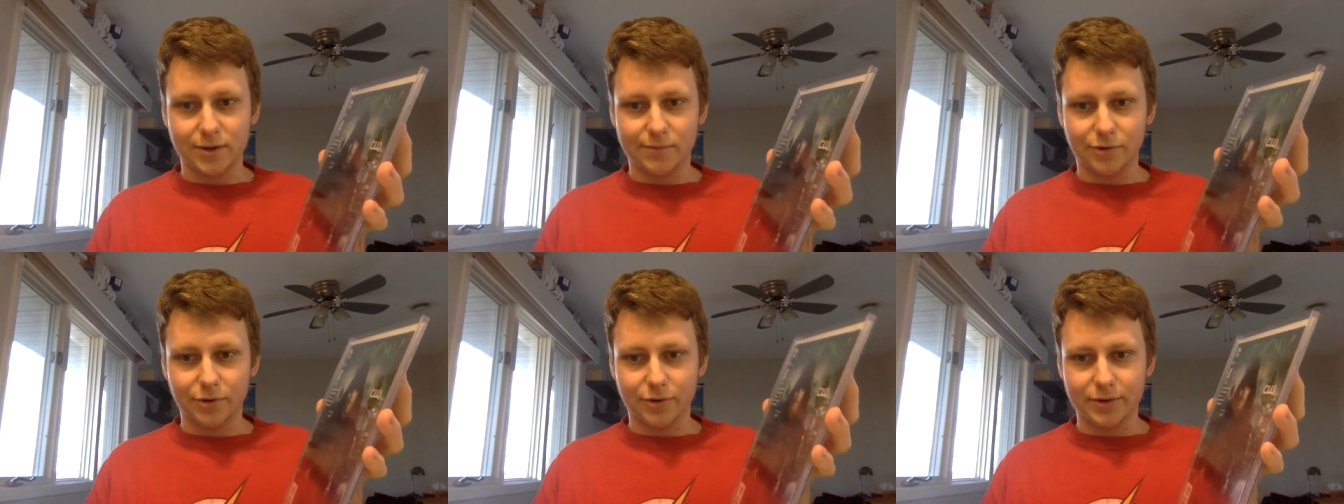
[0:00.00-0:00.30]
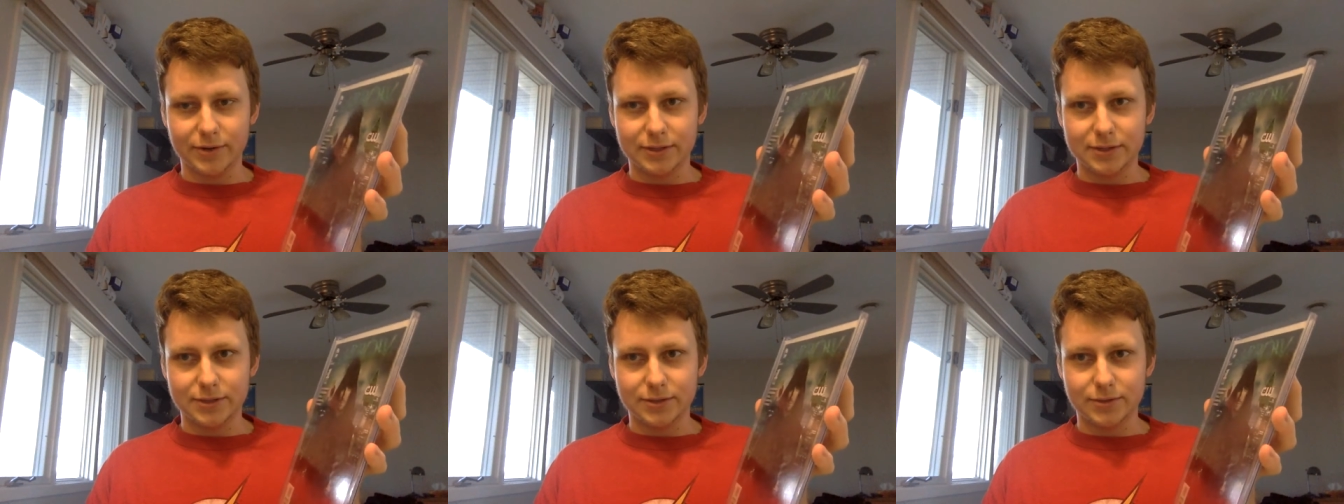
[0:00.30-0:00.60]
I'm
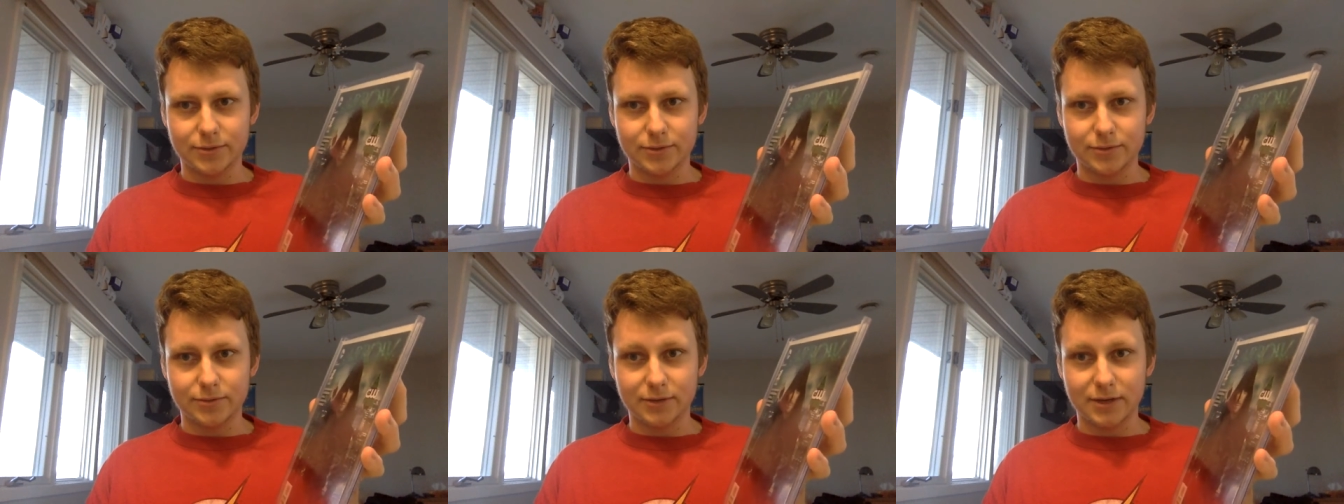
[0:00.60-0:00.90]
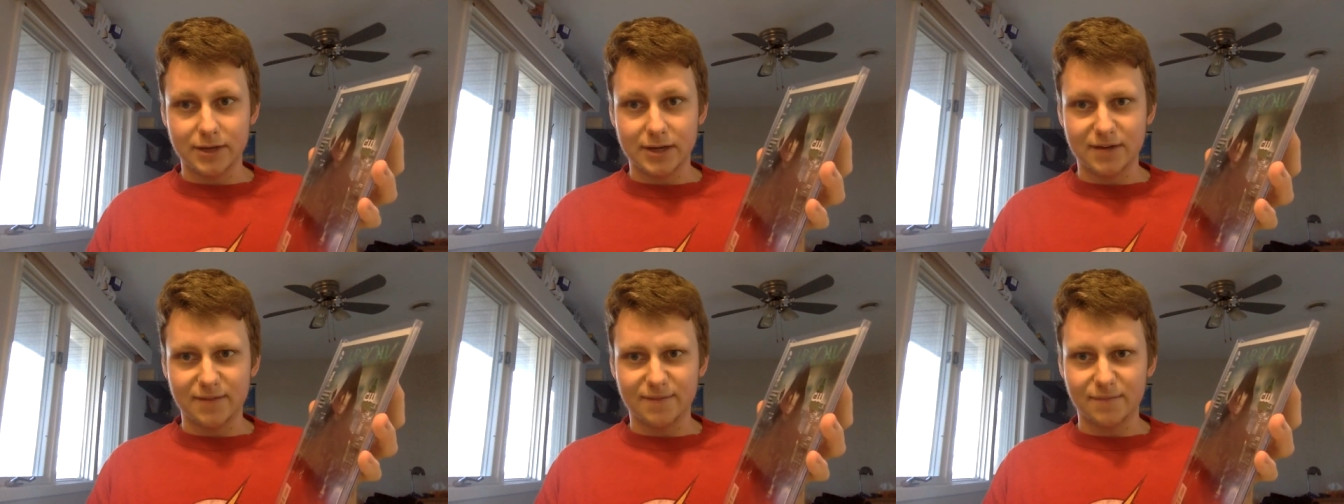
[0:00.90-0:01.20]
going to
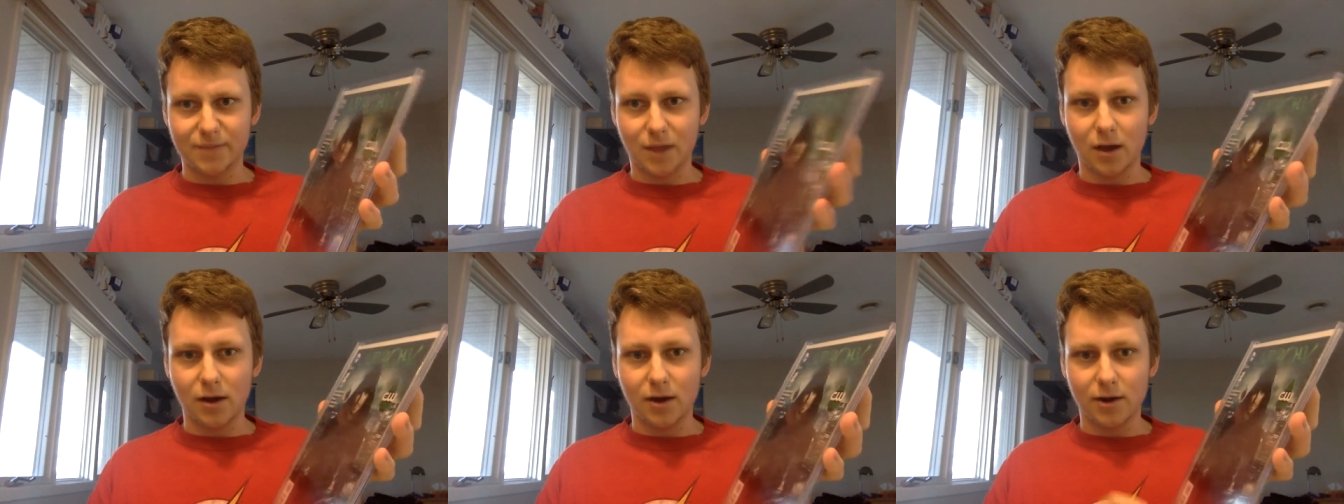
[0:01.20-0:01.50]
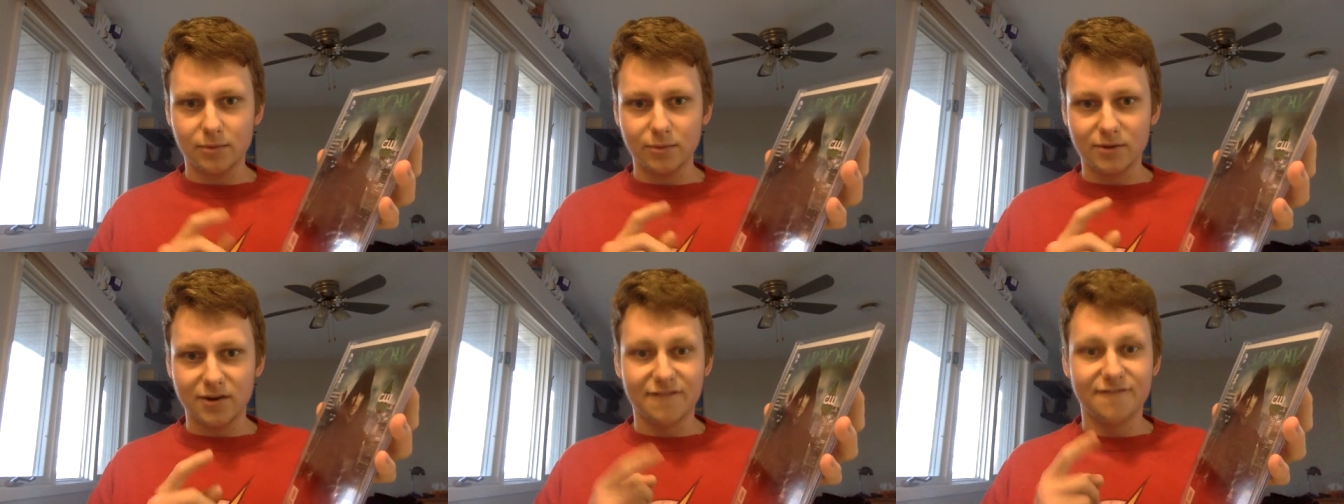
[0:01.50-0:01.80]
uh,
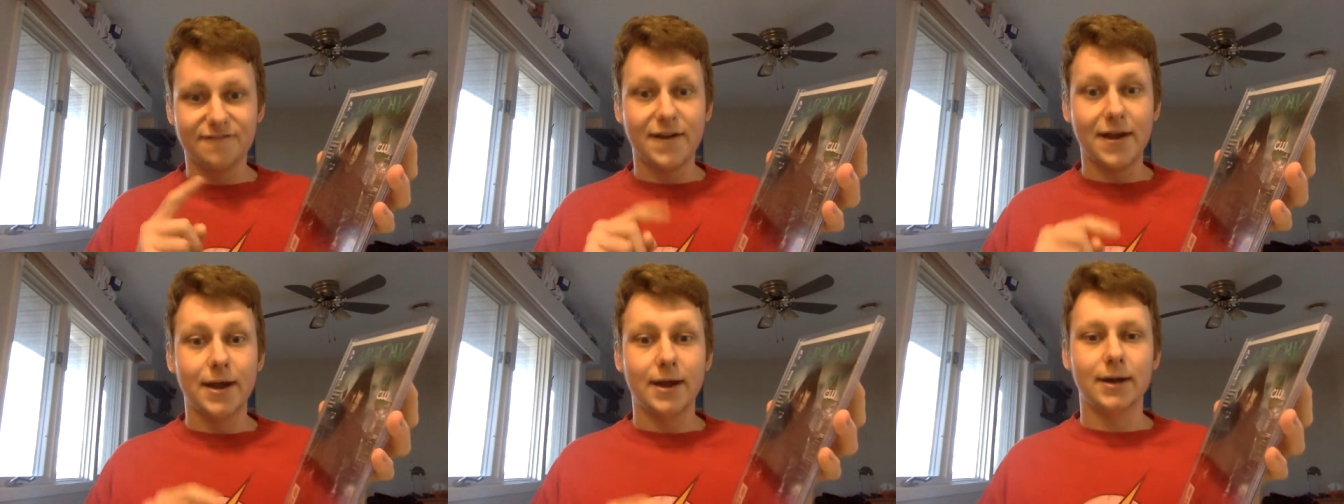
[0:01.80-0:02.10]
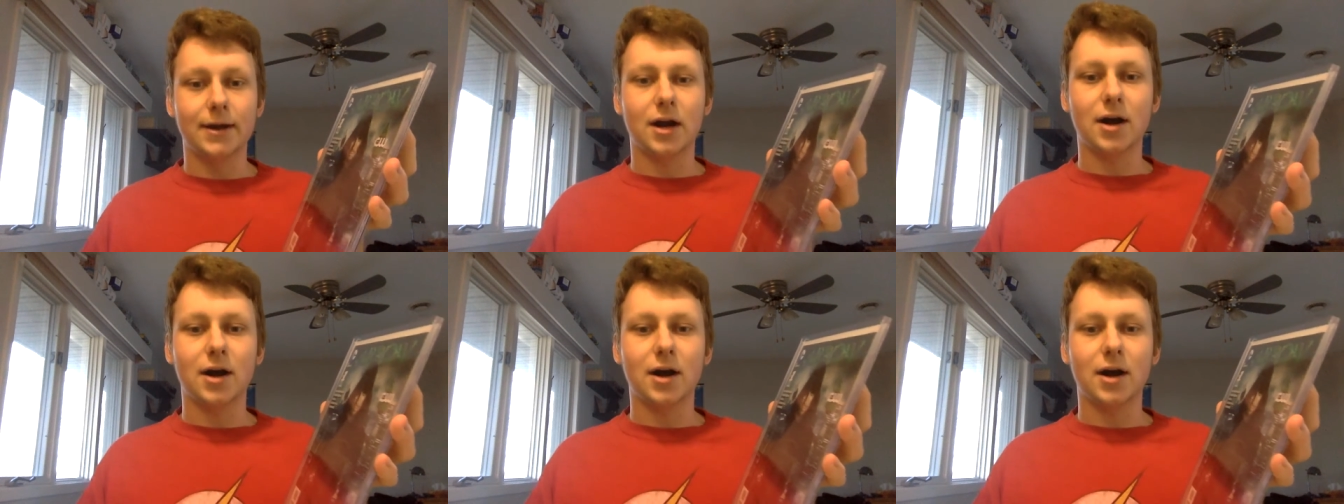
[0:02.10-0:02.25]
Ottawa uh,